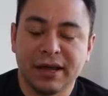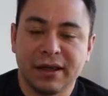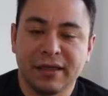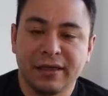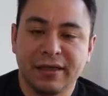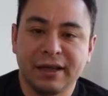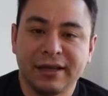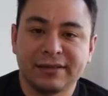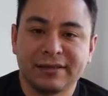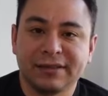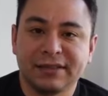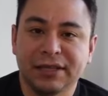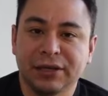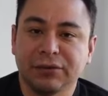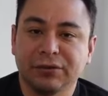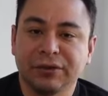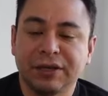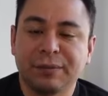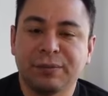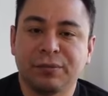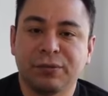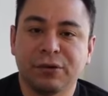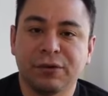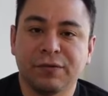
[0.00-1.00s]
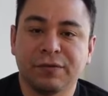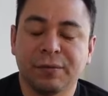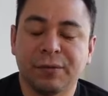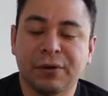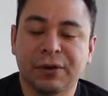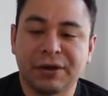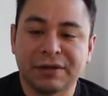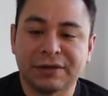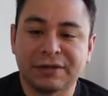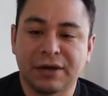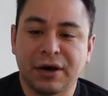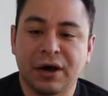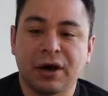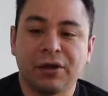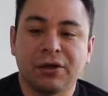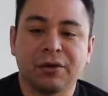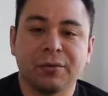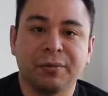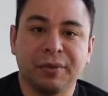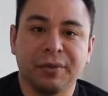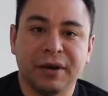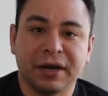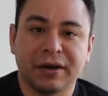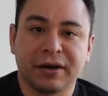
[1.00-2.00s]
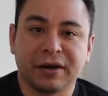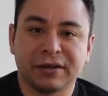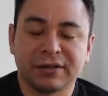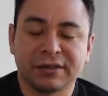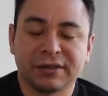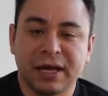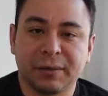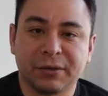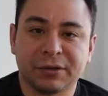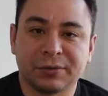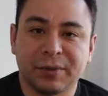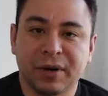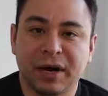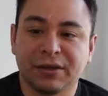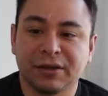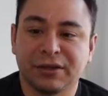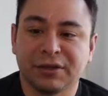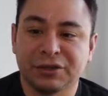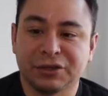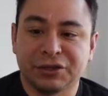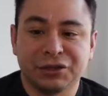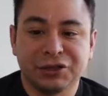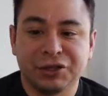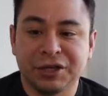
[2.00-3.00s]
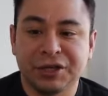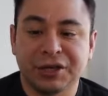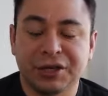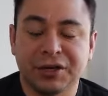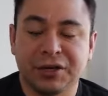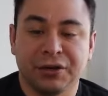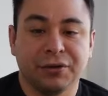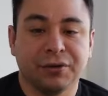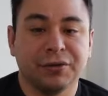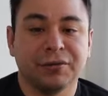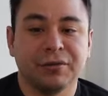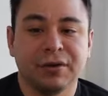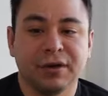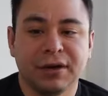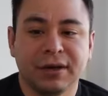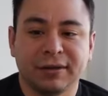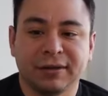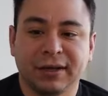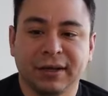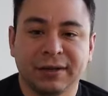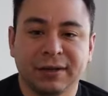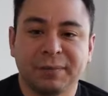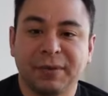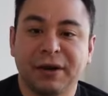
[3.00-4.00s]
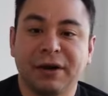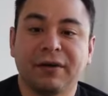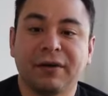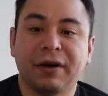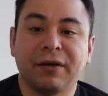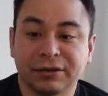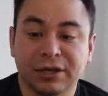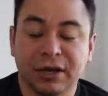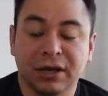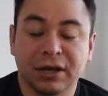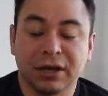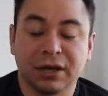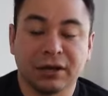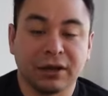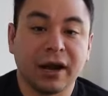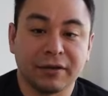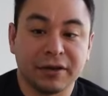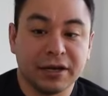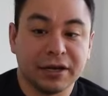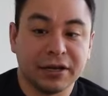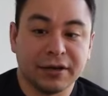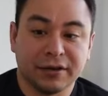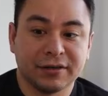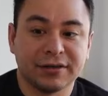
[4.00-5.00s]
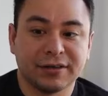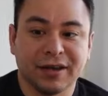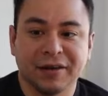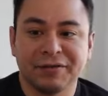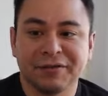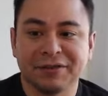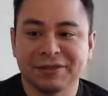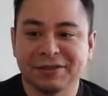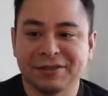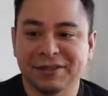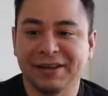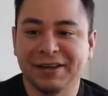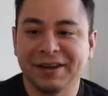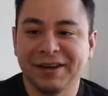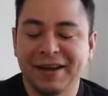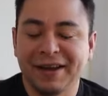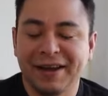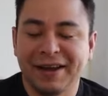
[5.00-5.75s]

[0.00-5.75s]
they still need proof from these other bigger established brands such as GQ that have been around for a lot of years, obviously,